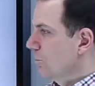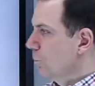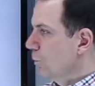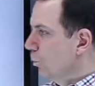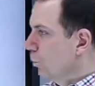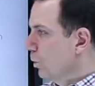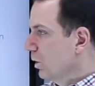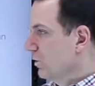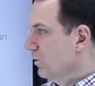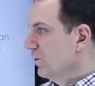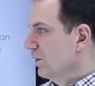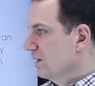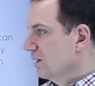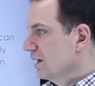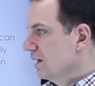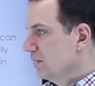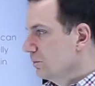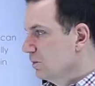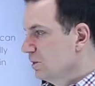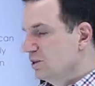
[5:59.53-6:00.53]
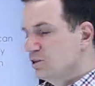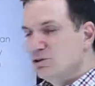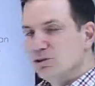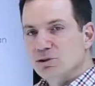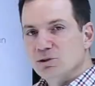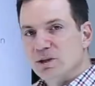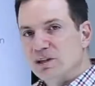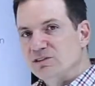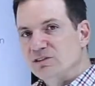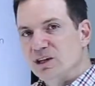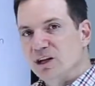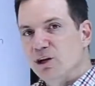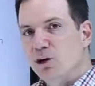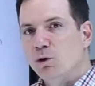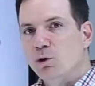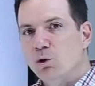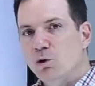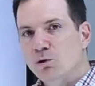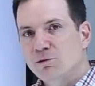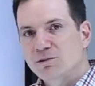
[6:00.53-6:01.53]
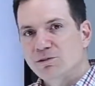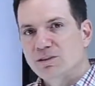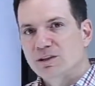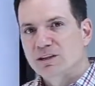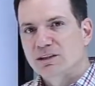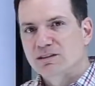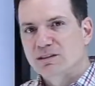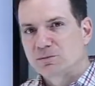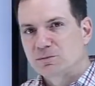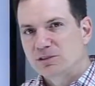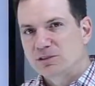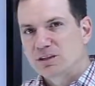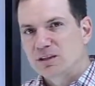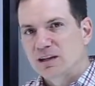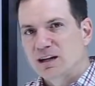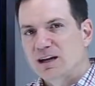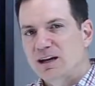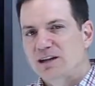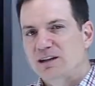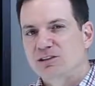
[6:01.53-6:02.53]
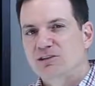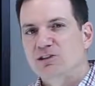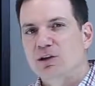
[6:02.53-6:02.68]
One thing that I'm going to do as I go over these, I'm just going to kind of